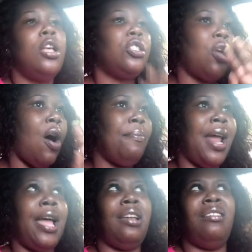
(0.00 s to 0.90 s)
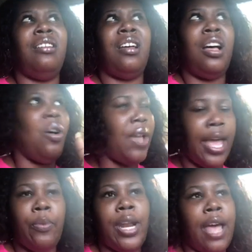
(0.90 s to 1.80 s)
So I'm like,
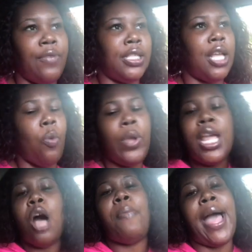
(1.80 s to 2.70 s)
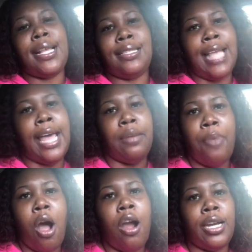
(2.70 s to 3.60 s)
okay, whatever. So we go back inside the
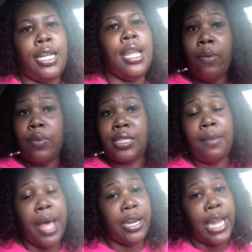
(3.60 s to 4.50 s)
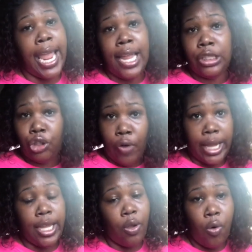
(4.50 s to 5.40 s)
party. It was some underage
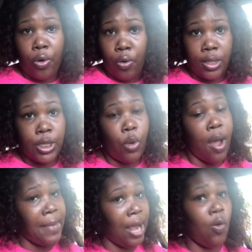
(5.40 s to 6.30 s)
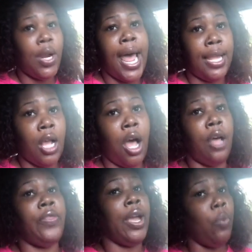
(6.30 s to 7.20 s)
drinking going on too. I'm not gonna lie,
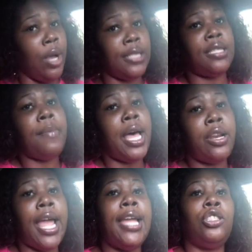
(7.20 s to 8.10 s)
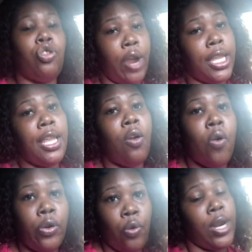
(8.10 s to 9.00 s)
y'all. There was some underage drinking
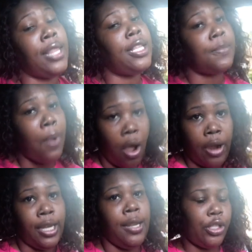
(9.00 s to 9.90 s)
going on at this party.